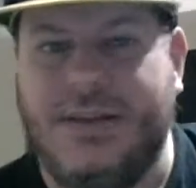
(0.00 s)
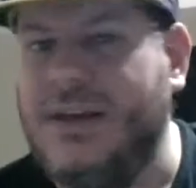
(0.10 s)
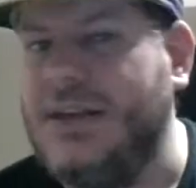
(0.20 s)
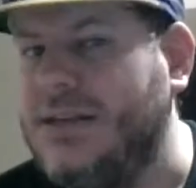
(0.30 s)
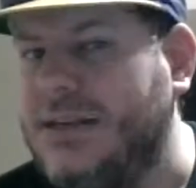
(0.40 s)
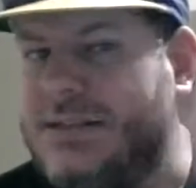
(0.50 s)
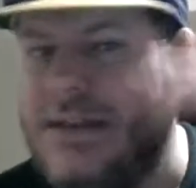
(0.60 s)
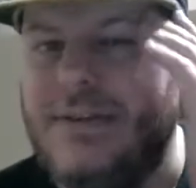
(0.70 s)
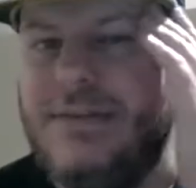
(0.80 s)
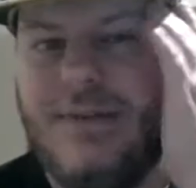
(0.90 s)
I think it's like
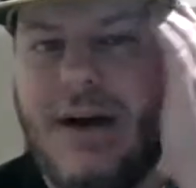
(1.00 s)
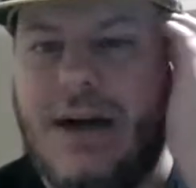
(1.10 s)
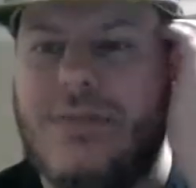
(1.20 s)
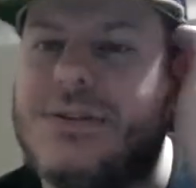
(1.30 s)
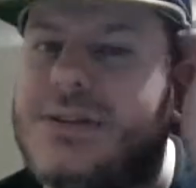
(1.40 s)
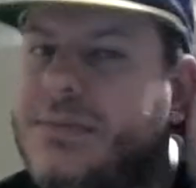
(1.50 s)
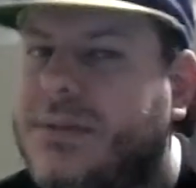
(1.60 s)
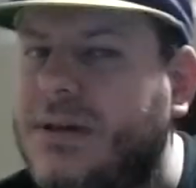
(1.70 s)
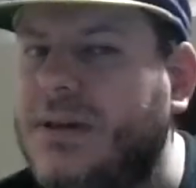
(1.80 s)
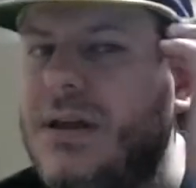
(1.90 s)
75 or something.